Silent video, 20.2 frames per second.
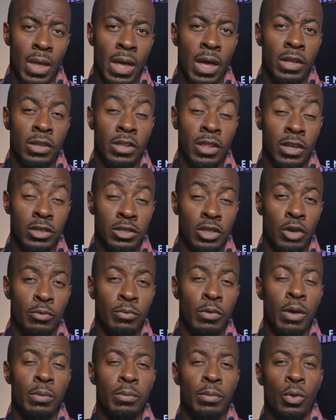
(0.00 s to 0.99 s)
Things I
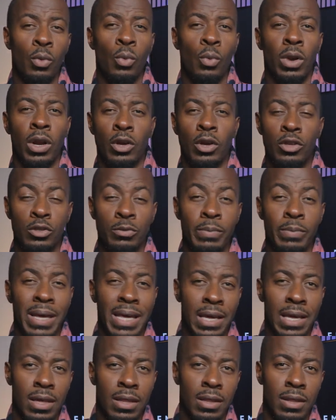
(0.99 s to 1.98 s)
remember when I was
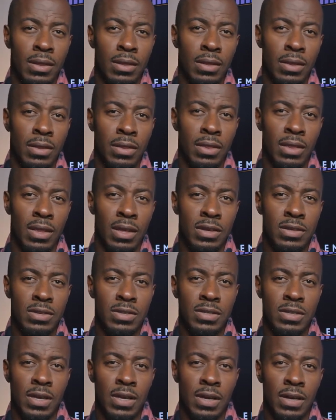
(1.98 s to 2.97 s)
making
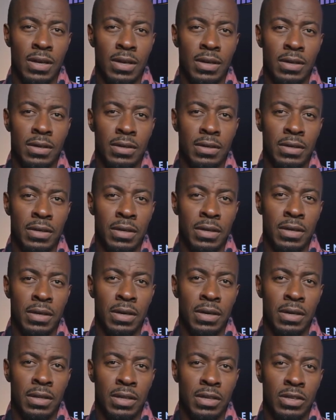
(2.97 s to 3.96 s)
this
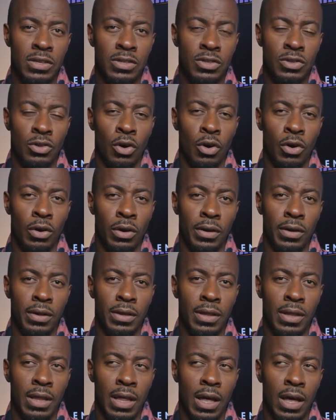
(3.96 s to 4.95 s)
this dog,
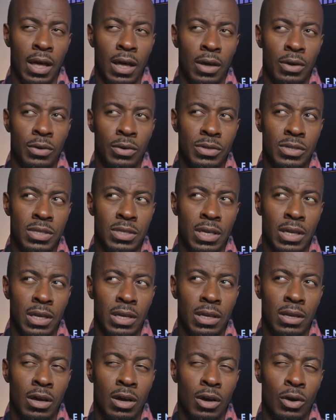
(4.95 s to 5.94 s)
that I was
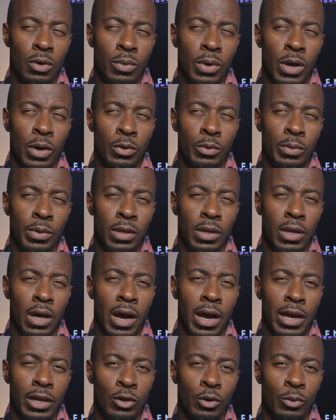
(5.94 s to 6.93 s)
thinking, oh, where would be the
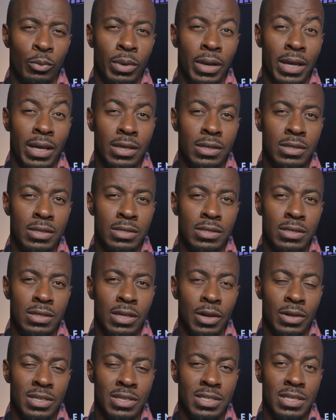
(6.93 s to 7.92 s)
ideal place
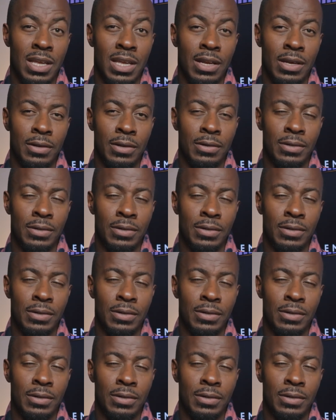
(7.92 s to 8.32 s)
I would sell it?